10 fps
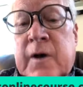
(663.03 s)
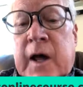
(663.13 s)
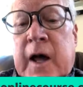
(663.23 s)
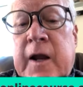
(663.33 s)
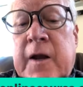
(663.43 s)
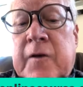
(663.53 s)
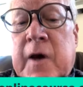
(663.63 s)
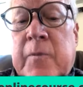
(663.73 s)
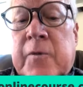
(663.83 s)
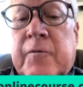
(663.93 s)
any
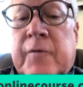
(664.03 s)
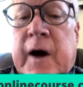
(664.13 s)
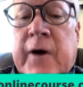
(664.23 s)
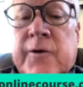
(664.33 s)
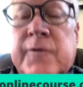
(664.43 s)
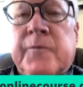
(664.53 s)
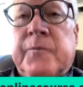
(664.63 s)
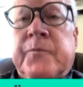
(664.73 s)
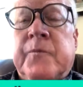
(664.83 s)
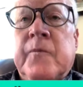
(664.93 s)
type of viral
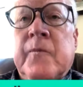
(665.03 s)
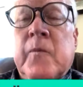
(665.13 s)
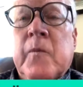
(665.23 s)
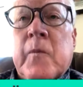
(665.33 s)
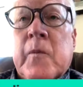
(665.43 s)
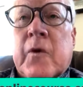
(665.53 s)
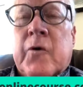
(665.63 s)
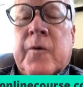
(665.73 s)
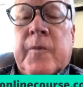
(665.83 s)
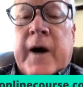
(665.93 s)

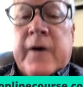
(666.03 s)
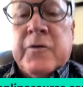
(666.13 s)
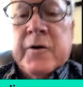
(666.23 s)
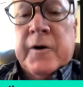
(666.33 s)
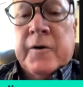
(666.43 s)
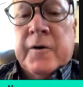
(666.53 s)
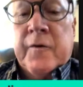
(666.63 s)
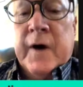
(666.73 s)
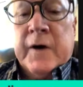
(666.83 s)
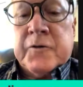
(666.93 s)
or bacterial
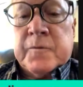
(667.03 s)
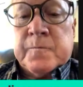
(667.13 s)
infection.